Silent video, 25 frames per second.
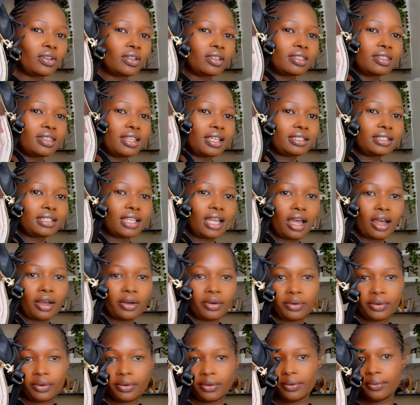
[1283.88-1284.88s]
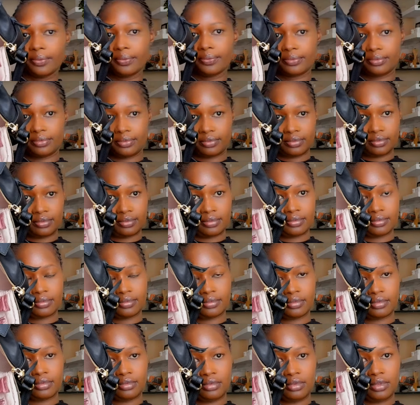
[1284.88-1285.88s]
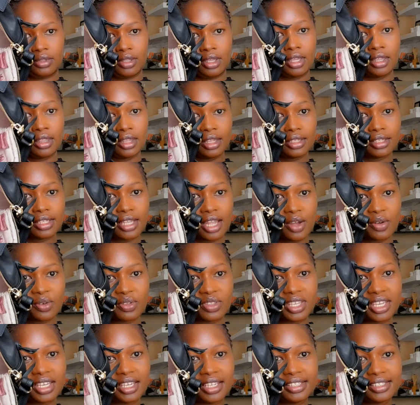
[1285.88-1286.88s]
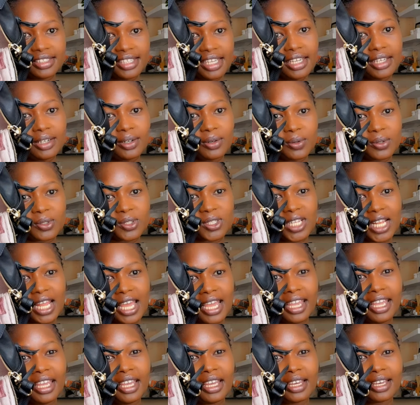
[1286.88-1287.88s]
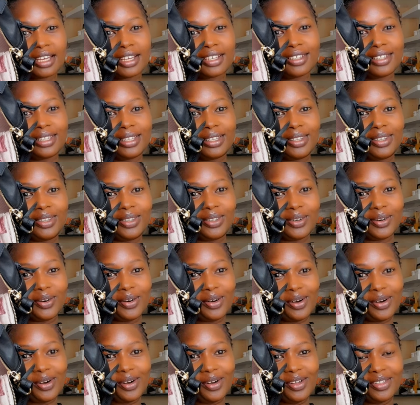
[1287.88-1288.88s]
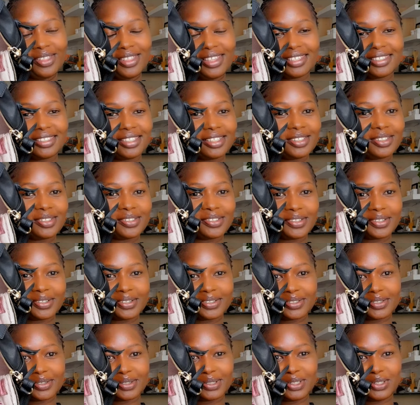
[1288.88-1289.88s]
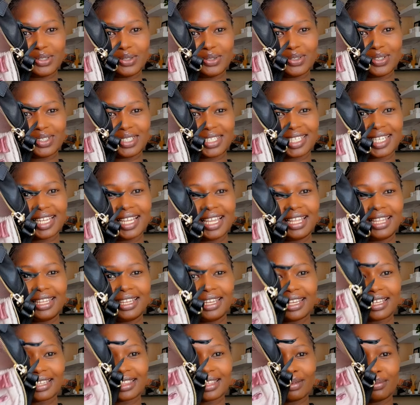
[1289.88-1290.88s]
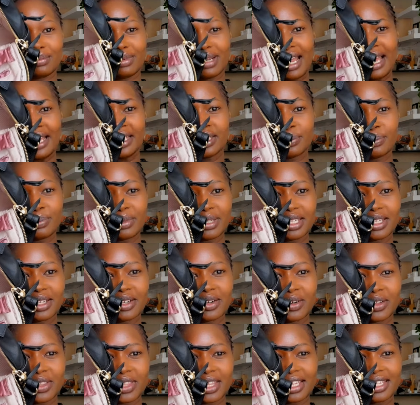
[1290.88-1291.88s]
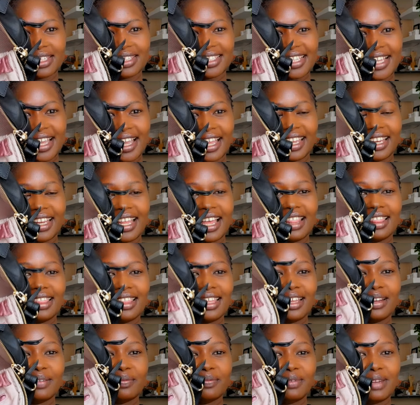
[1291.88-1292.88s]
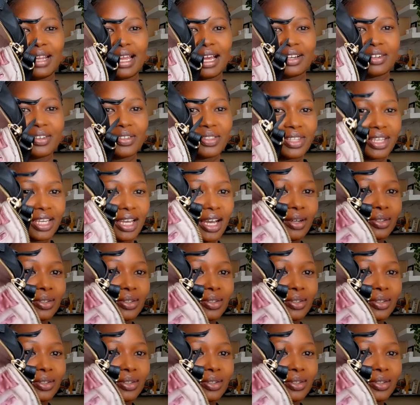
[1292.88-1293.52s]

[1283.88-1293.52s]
That's how the inside looks like. Yo, this is so, so cute. Like the blush pink on the inside and then black on the